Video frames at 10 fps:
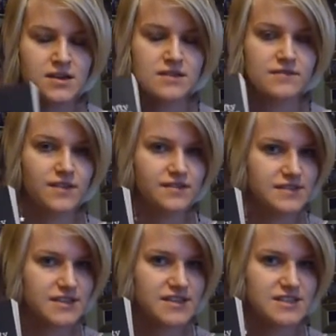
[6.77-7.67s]

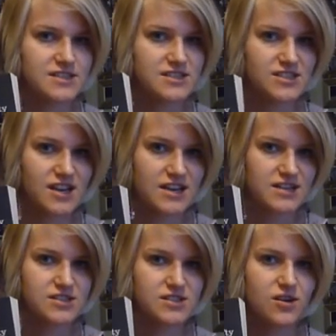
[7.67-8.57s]
Fifty
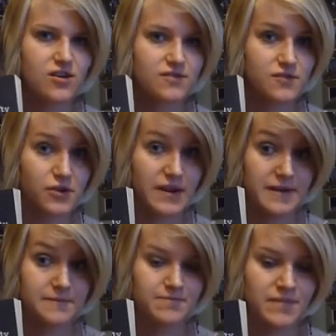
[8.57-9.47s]
Shades of Grey.
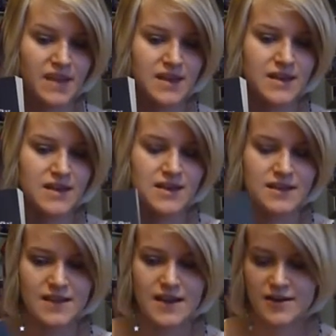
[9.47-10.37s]

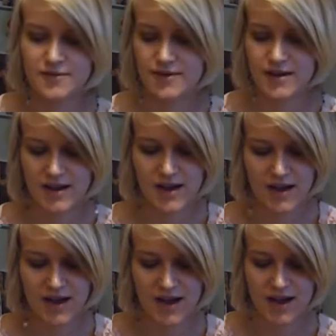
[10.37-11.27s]
Now,
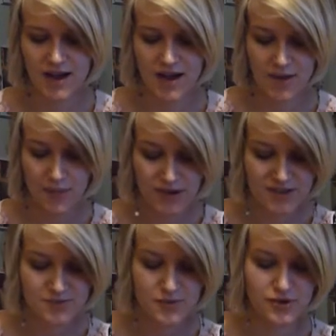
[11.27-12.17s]
I bought
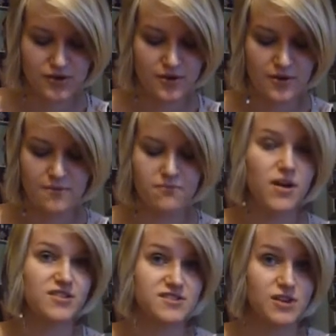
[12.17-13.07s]
this book
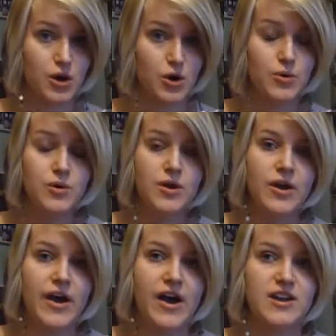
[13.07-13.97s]
months ago
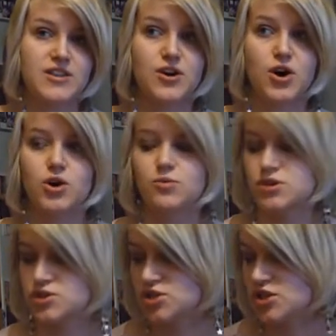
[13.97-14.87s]
and I thought,
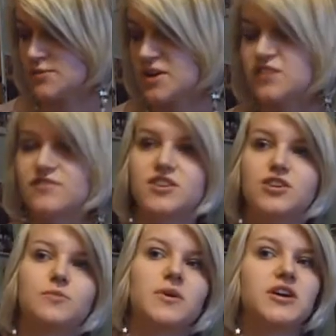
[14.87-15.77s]
well, should I make a video
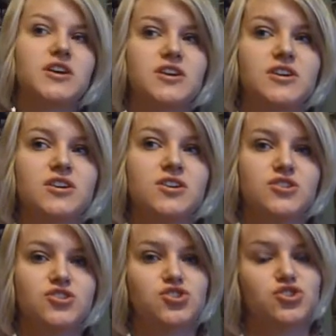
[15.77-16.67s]
about it?
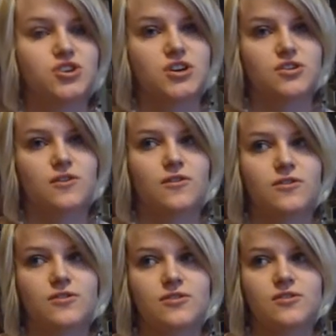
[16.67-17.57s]
Should I not?
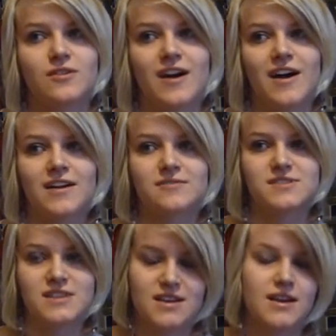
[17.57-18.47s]
And I was
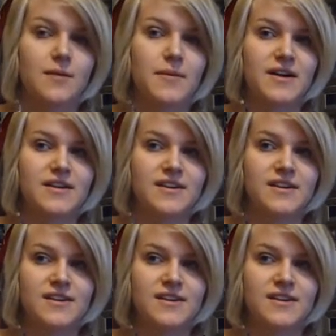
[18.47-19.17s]
thinking about it